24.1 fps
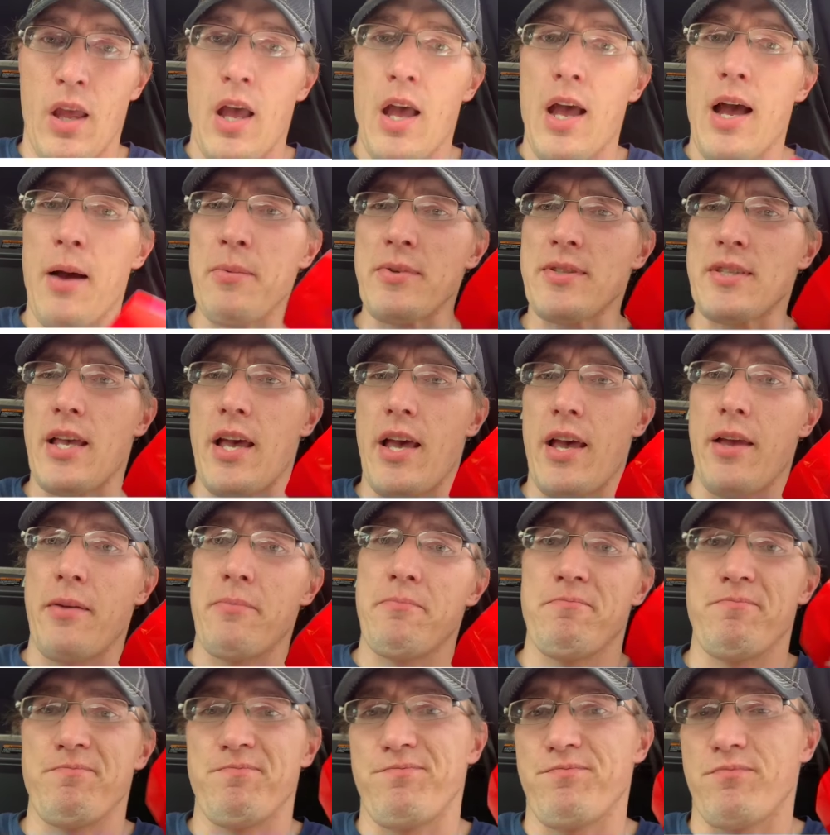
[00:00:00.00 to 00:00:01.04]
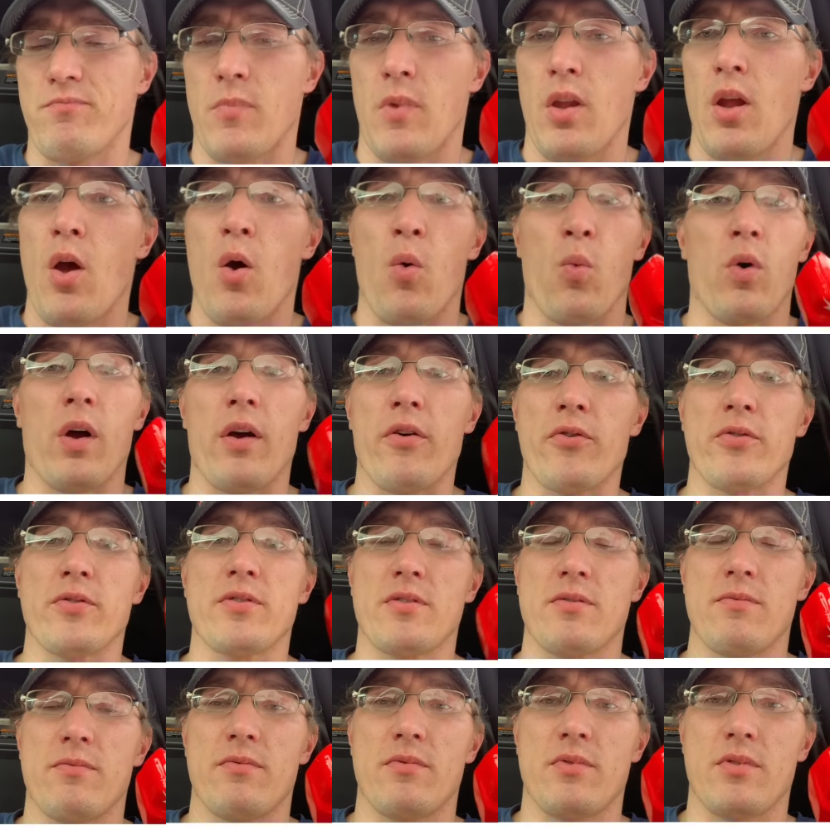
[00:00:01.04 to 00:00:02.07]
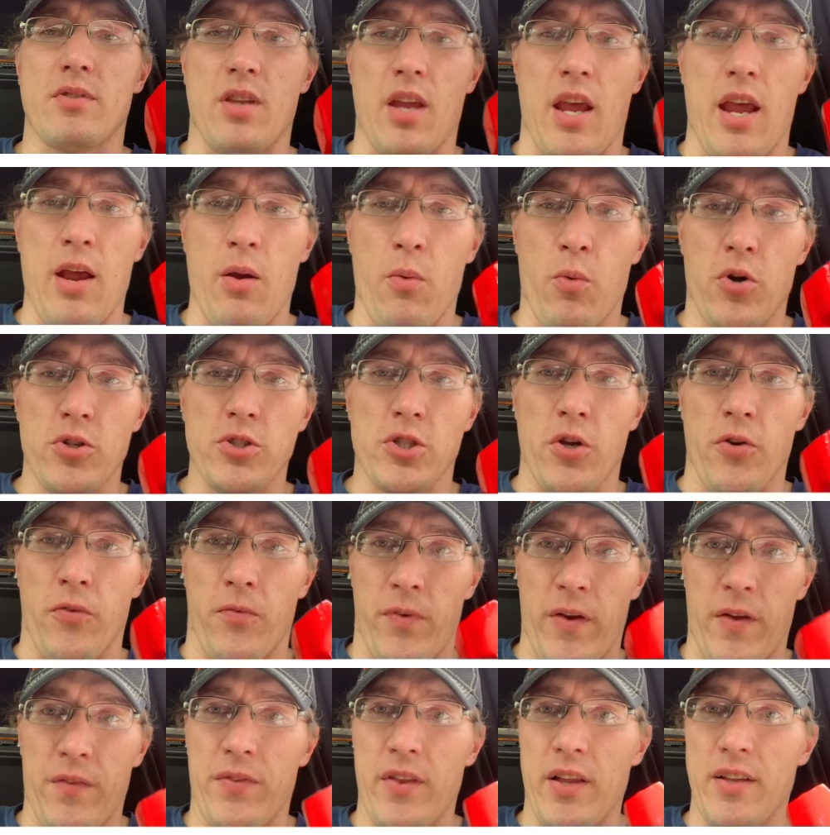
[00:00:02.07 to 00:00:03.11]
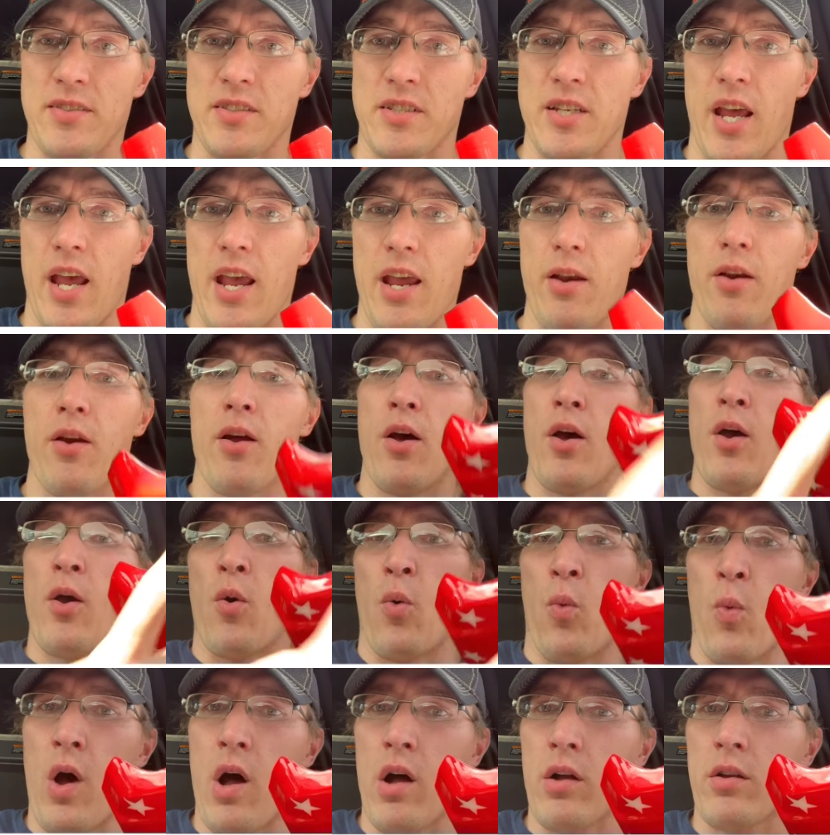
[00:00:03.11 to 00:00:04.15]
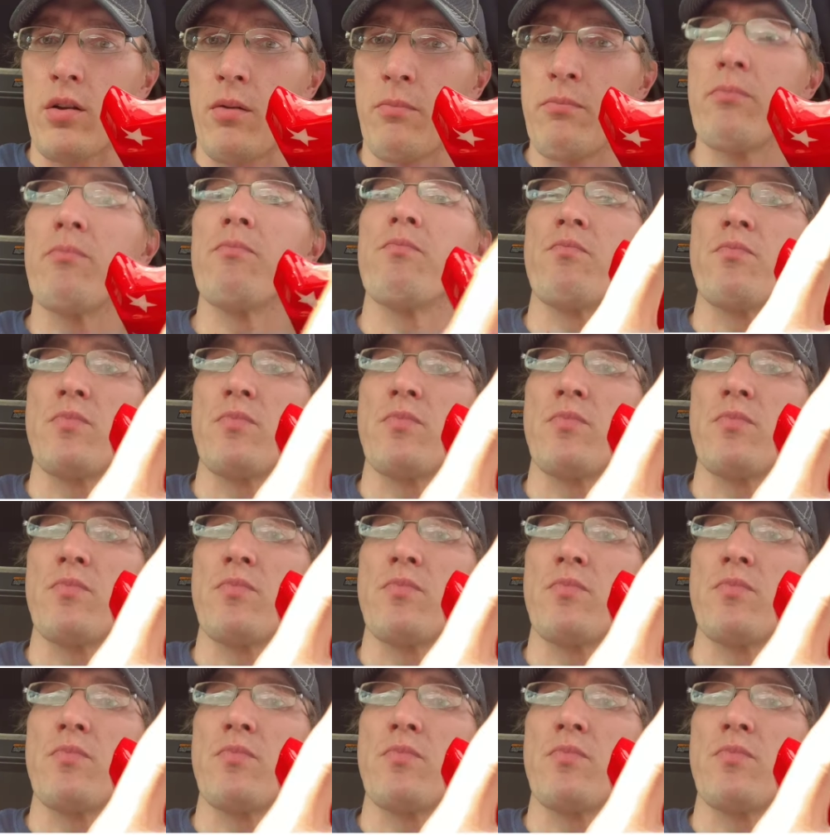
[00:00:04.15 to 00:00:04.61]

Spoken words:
I'm gonna say, whoever state was their 50th state, welcome.